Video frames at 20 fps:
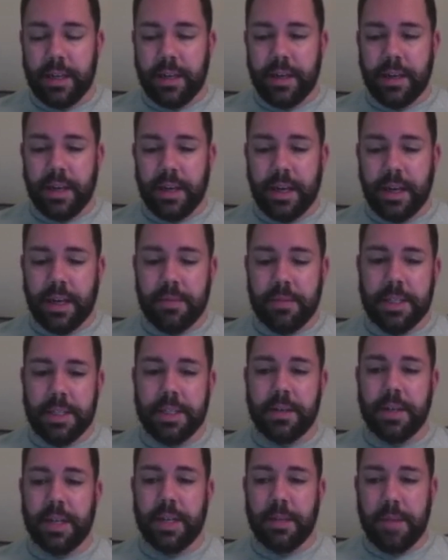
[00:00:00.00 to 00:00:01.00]

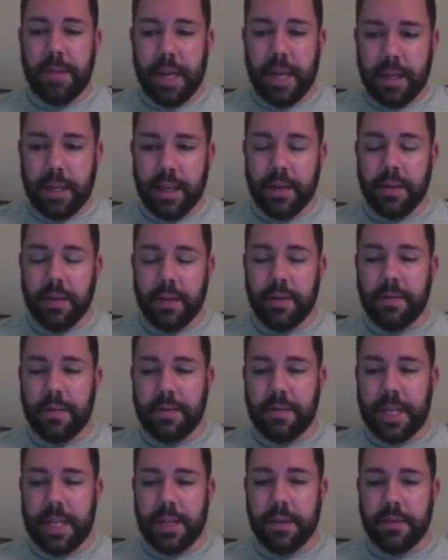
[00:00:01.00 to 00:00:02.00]
until I get paid again on the
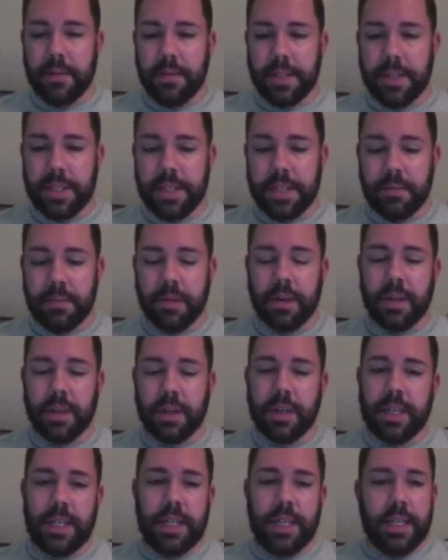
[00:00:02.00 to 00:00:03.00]
15th of
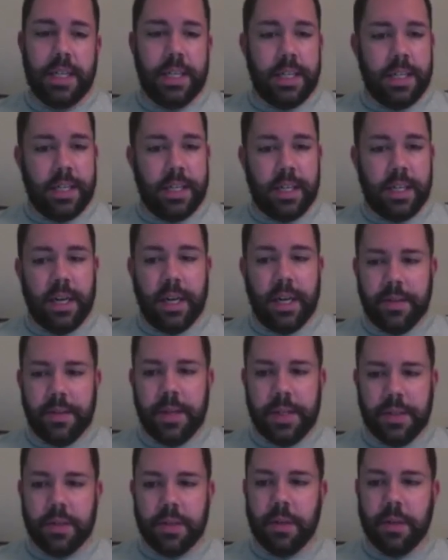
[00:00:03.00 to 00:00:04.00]
December,
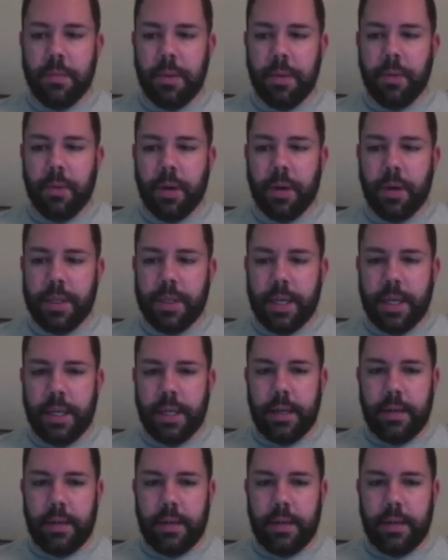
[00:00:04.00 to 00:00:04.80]
things are going to be pretty tight.